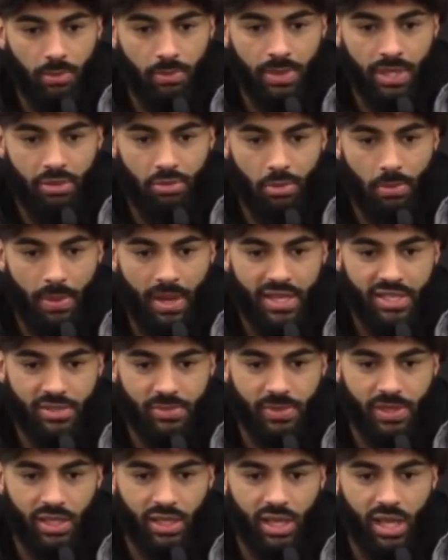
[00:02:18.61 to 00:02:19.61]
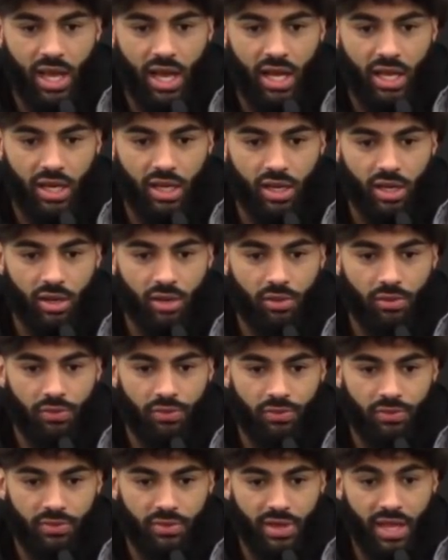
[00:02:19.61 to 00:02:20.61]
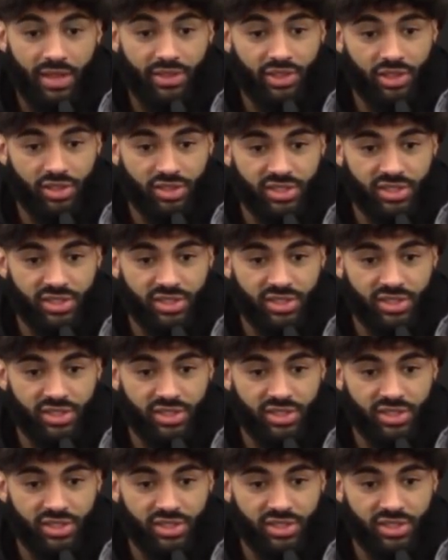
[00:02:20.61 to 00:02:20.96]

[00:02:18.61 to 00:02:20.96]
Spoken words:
He reminds me a lot of, not their